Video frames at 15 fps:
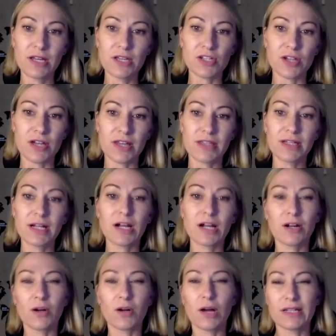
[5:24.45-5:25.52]
So I think
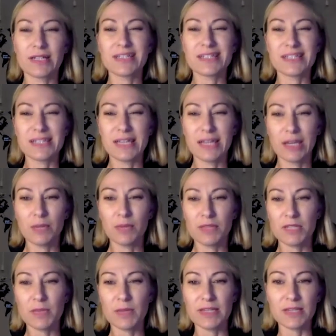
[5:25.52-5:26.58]
I, I did see him and
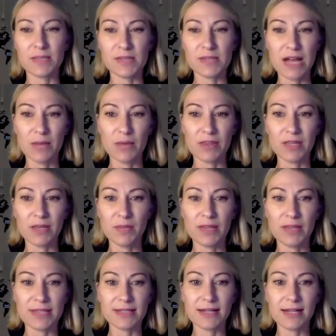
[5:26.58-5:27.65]
spend some time with him. And
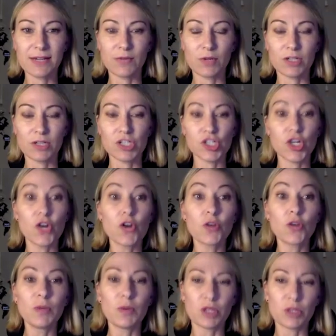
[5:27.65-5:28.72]
that's kind of what showed
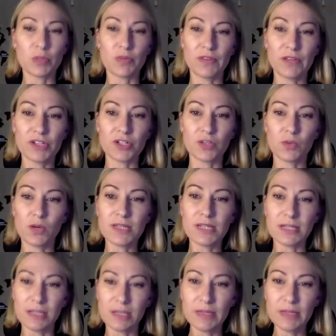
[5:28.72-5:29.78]
me what the profession was a
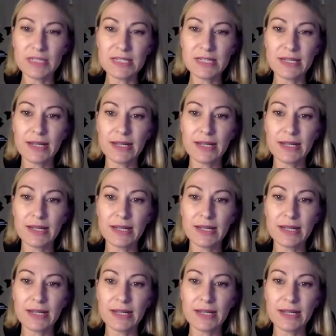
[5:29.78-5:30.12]
little bit.